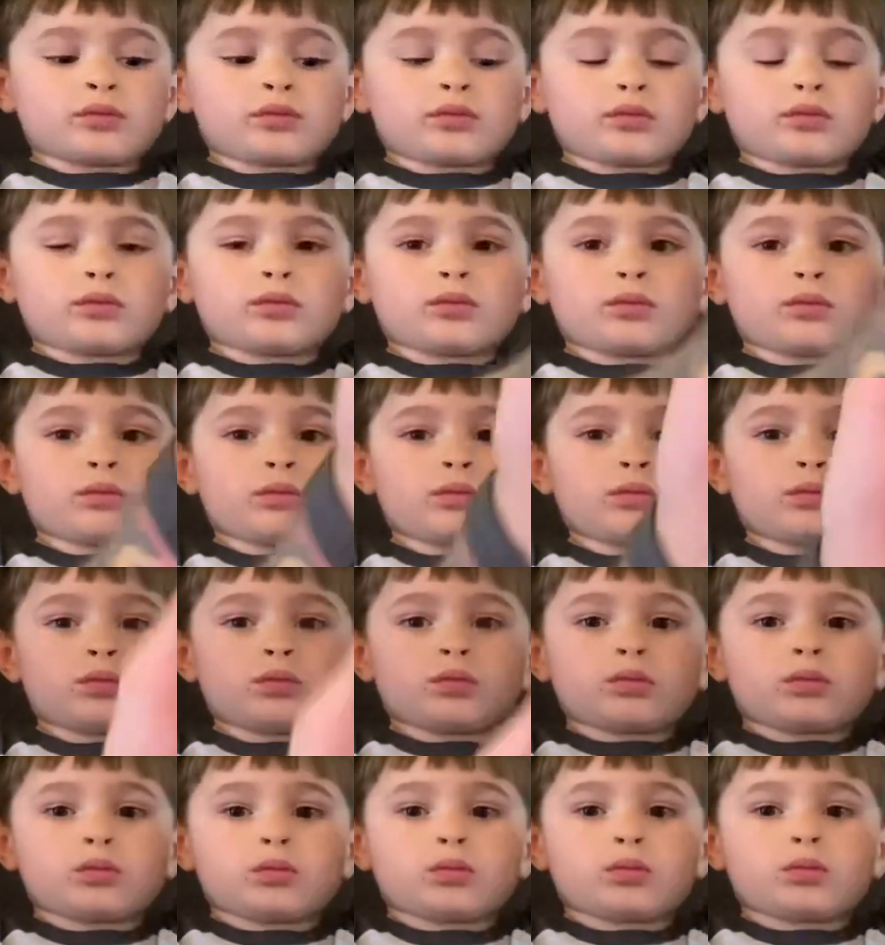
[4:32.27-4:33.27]

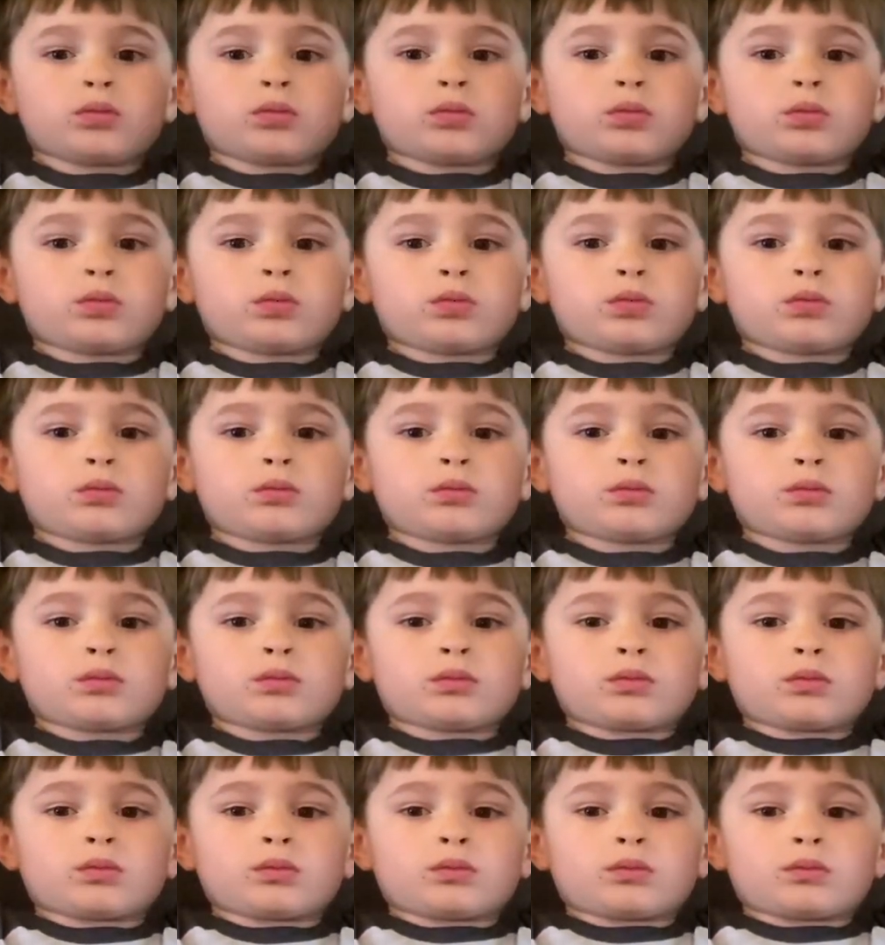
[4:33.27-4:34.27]

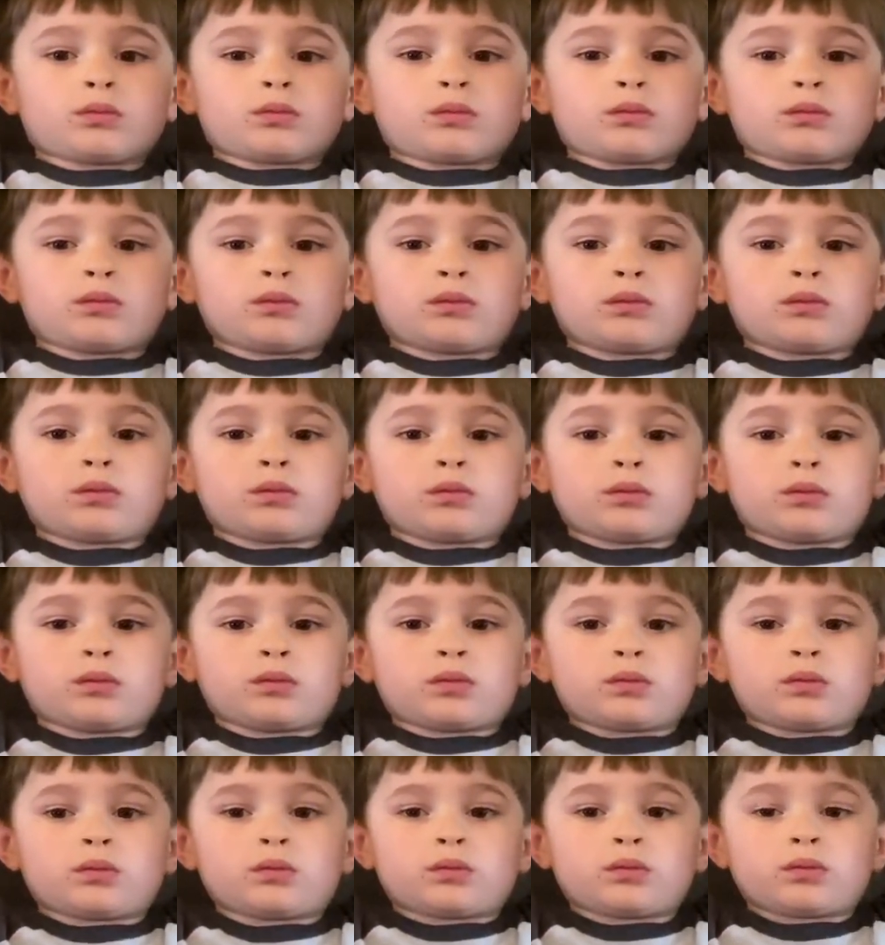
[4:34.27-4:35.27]

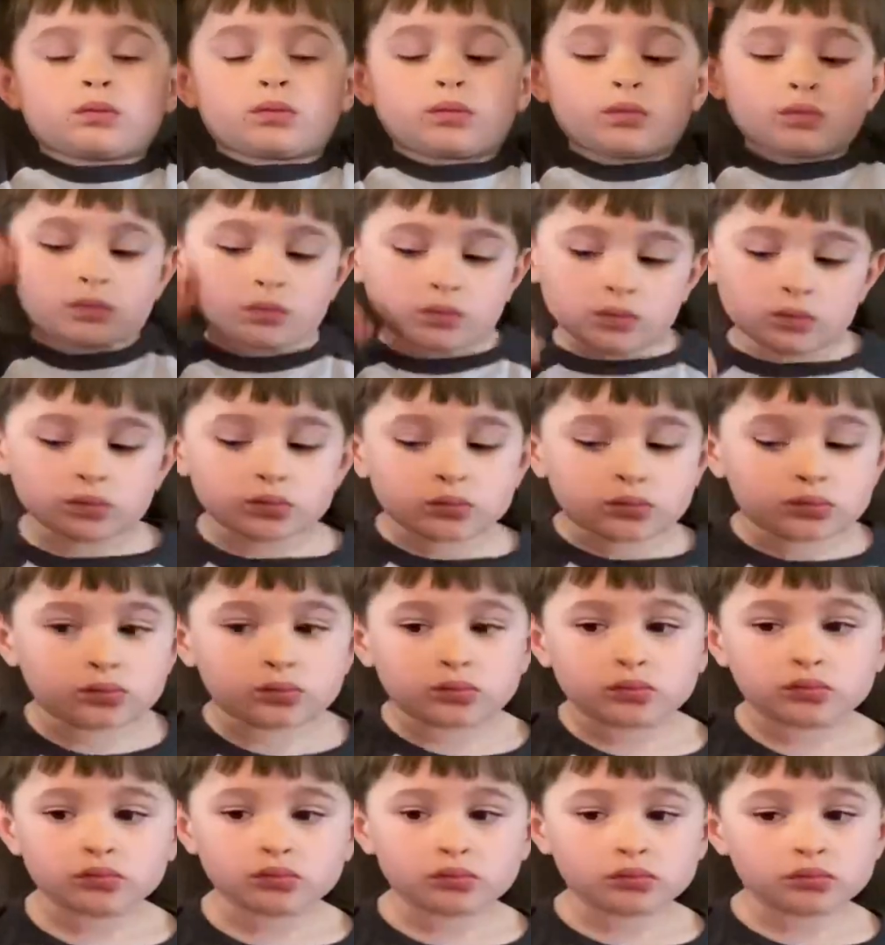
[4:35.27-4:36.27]

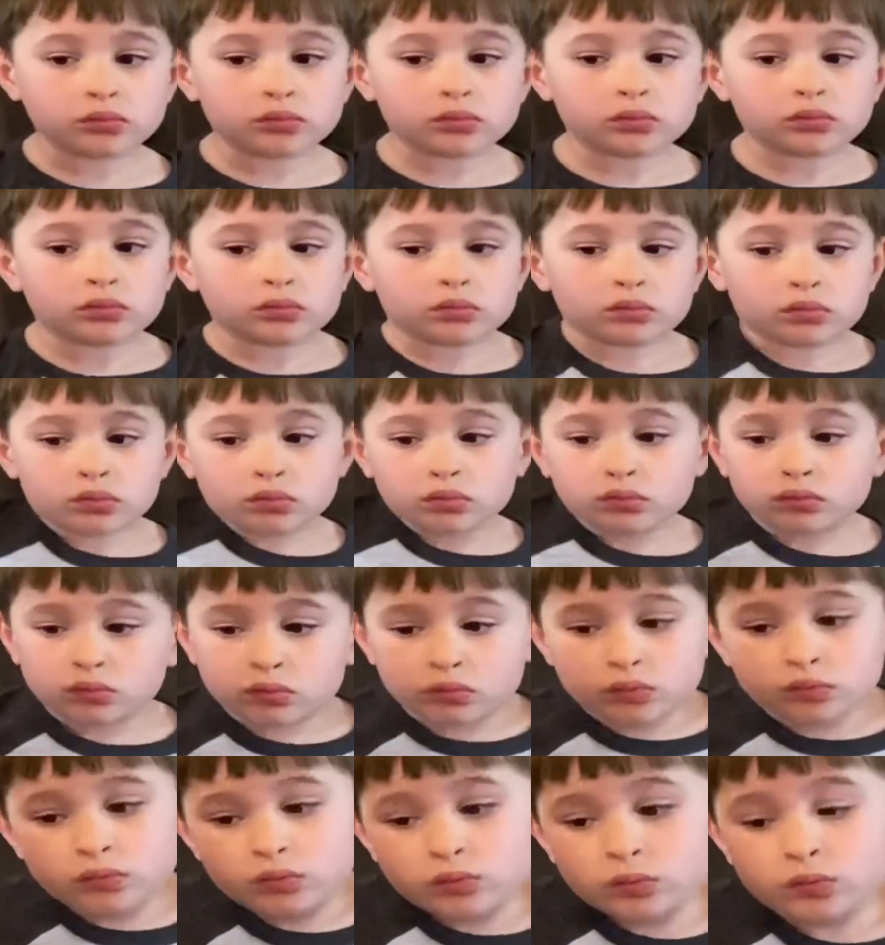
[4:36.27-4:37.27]

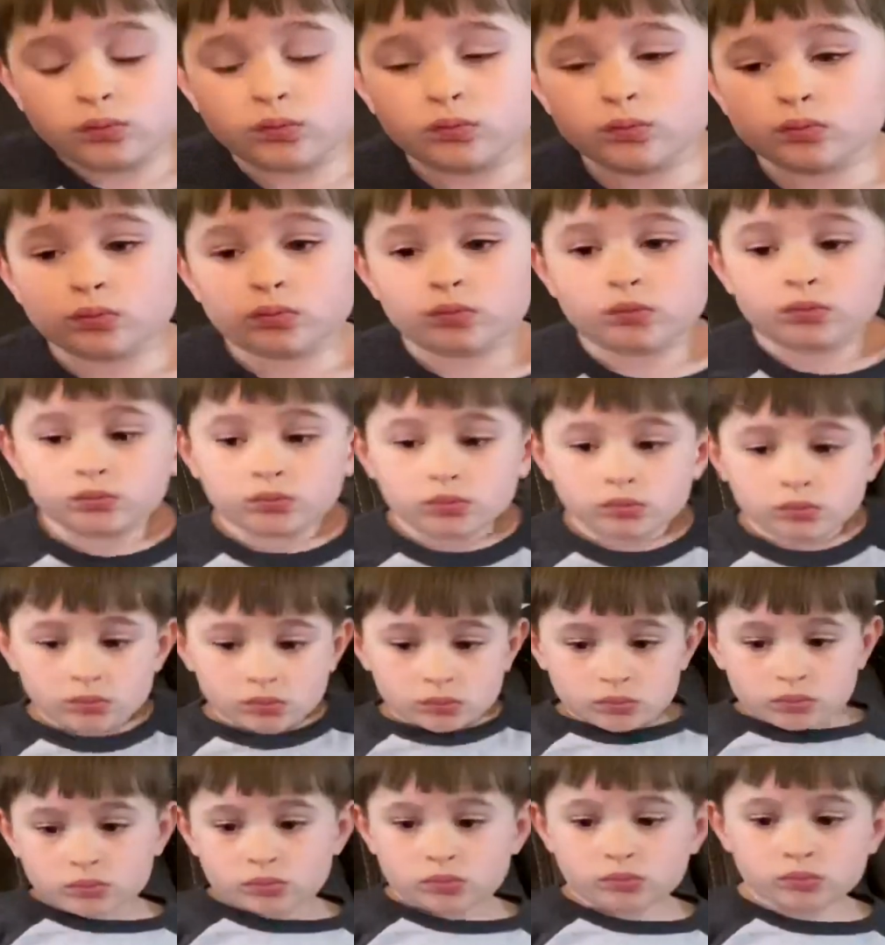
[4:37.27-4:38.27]

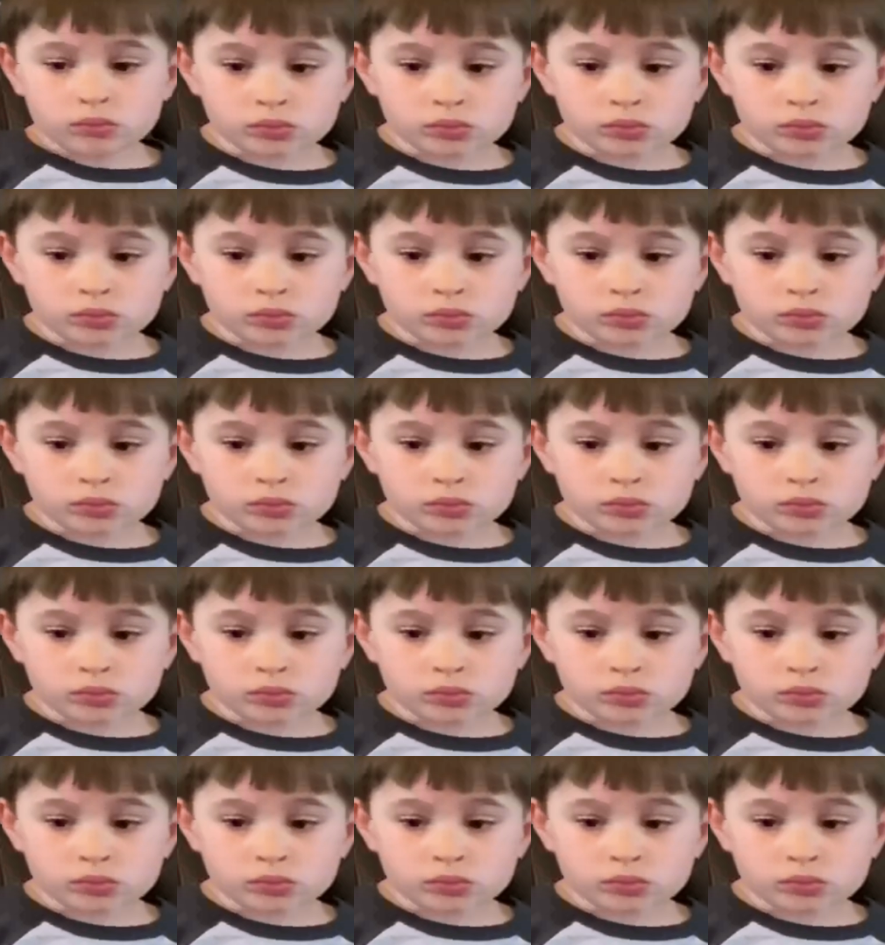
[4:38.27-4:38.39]
[no speech]